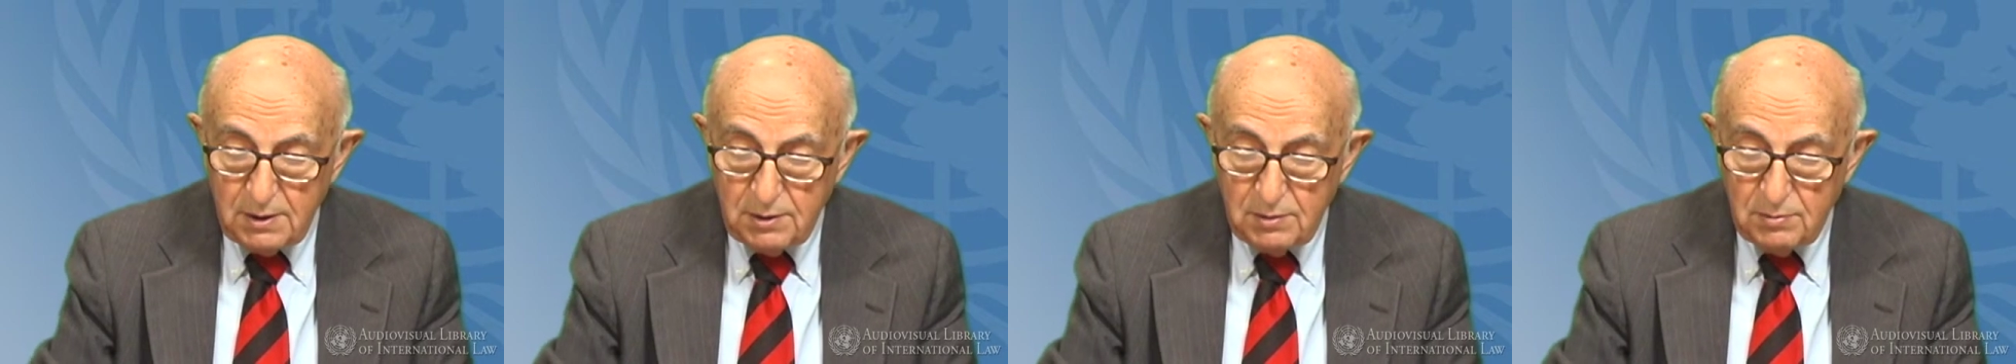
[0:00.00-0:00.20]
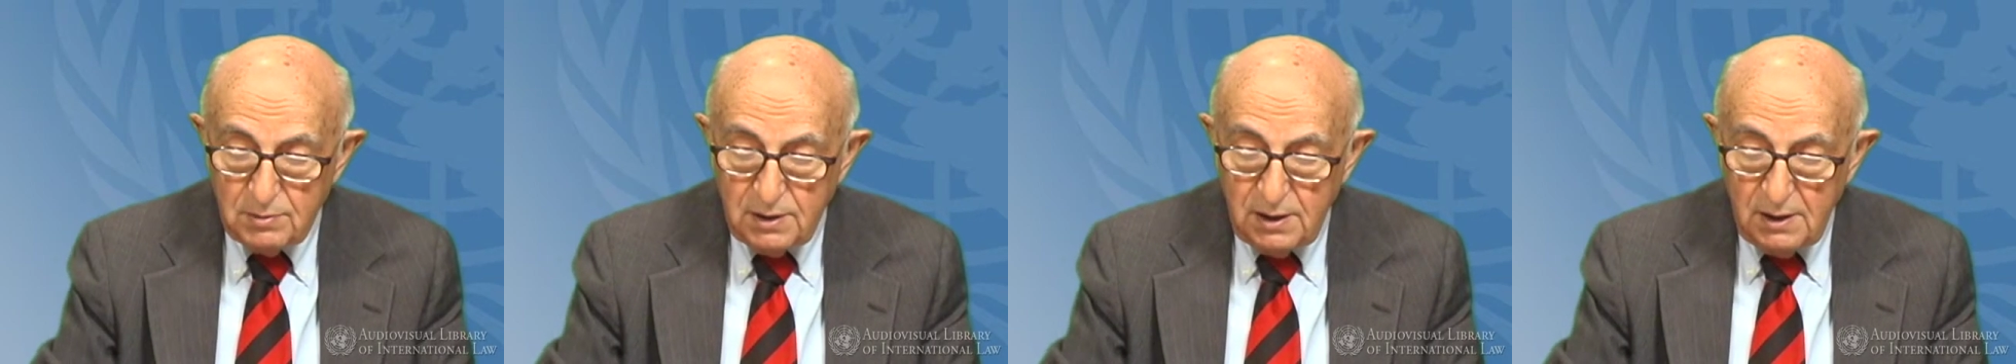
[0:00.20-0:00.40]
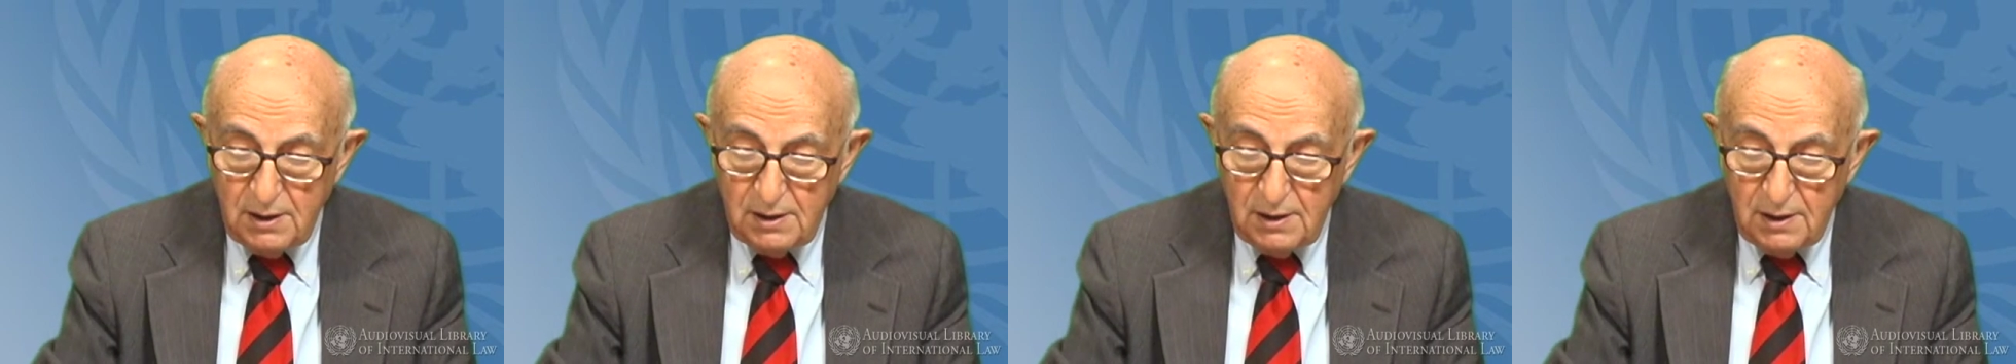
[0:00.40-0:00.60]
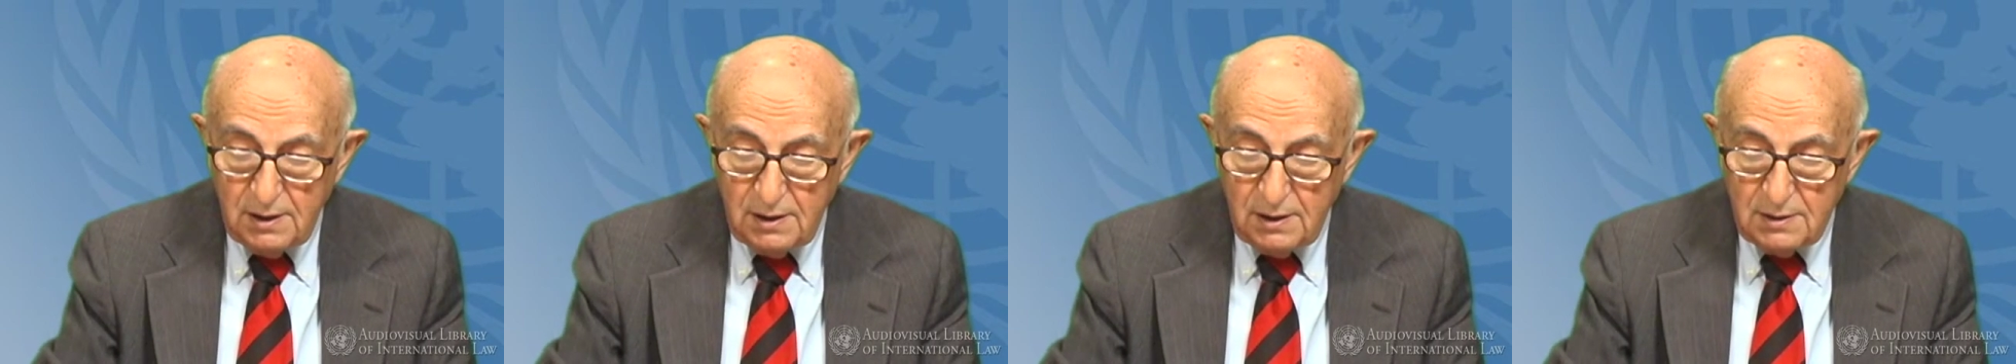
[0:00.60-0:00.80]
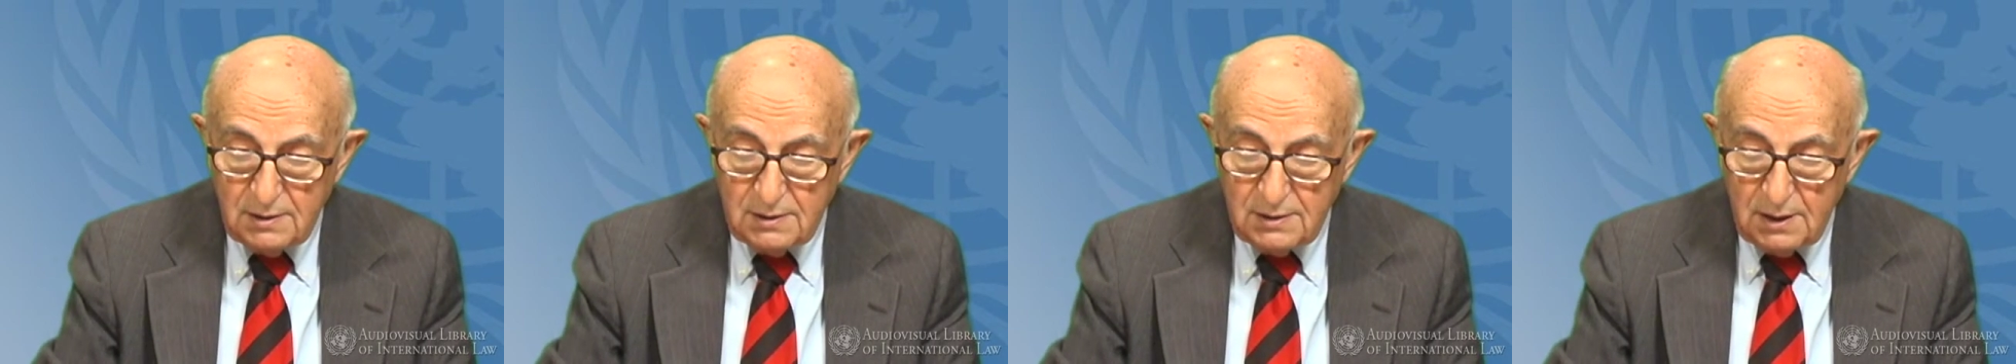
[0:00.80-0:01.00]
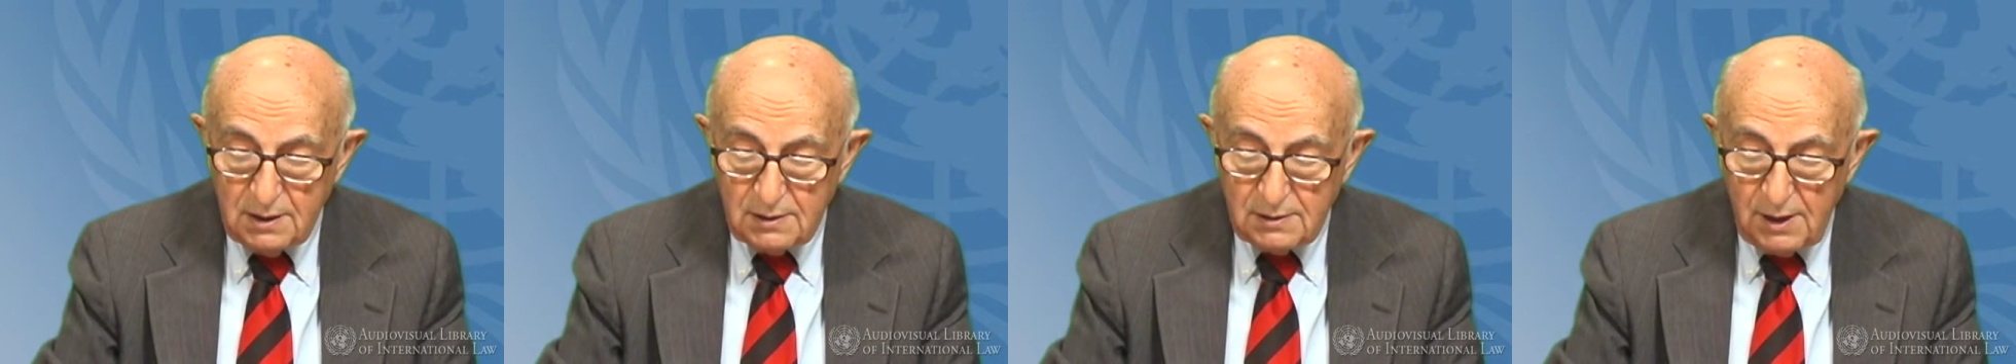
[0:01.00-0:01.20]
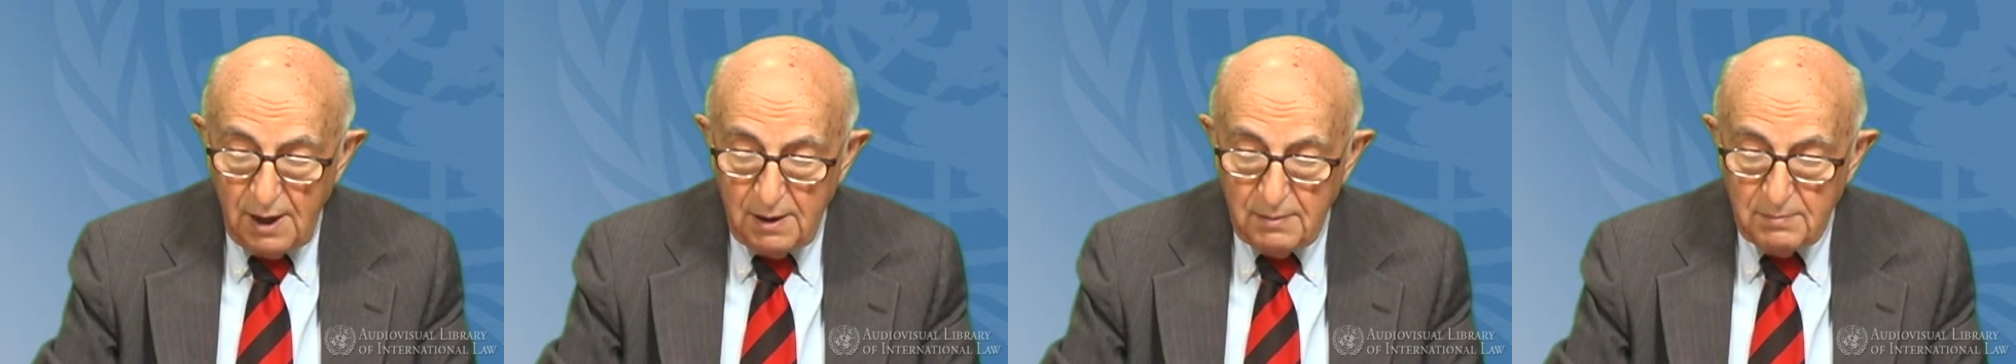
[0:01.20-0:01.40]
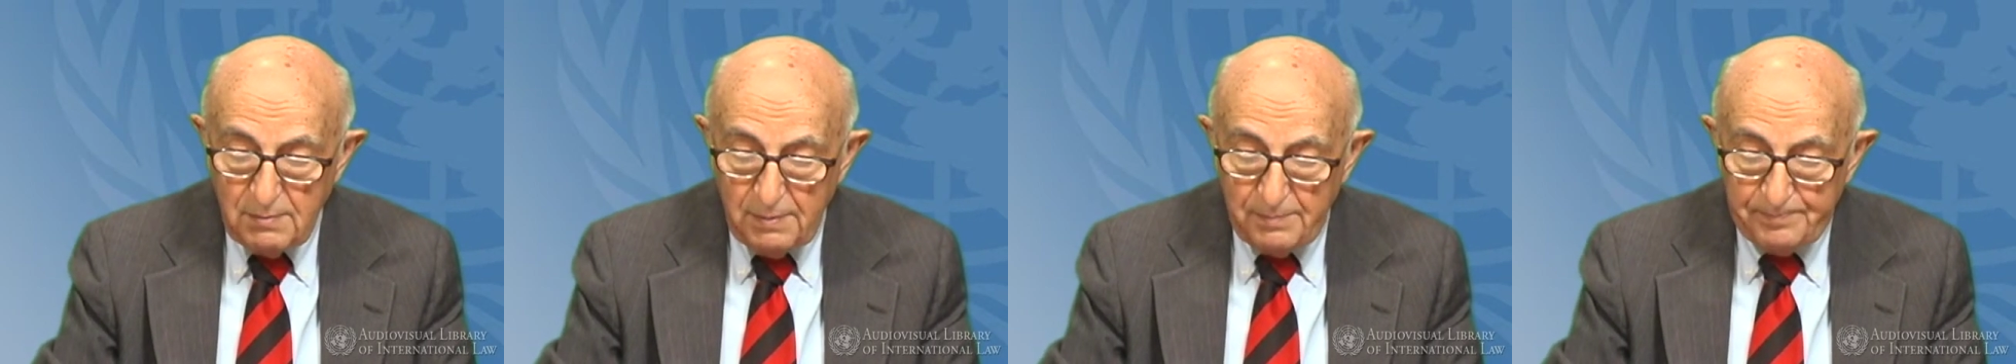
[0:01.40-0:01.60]
unique in their
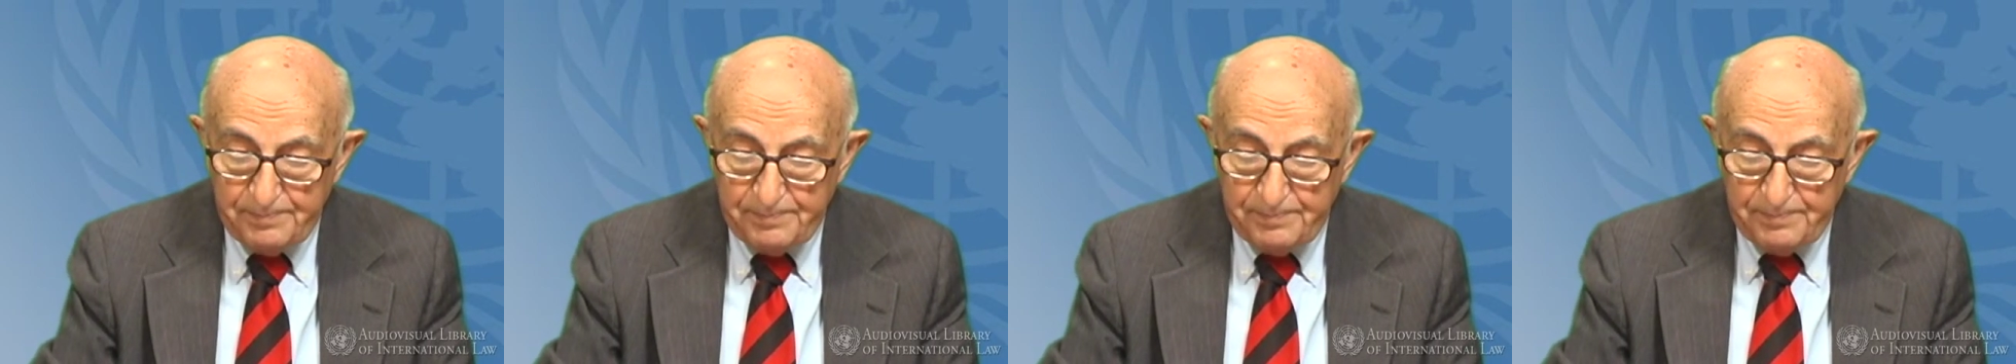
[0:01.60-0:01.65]
time.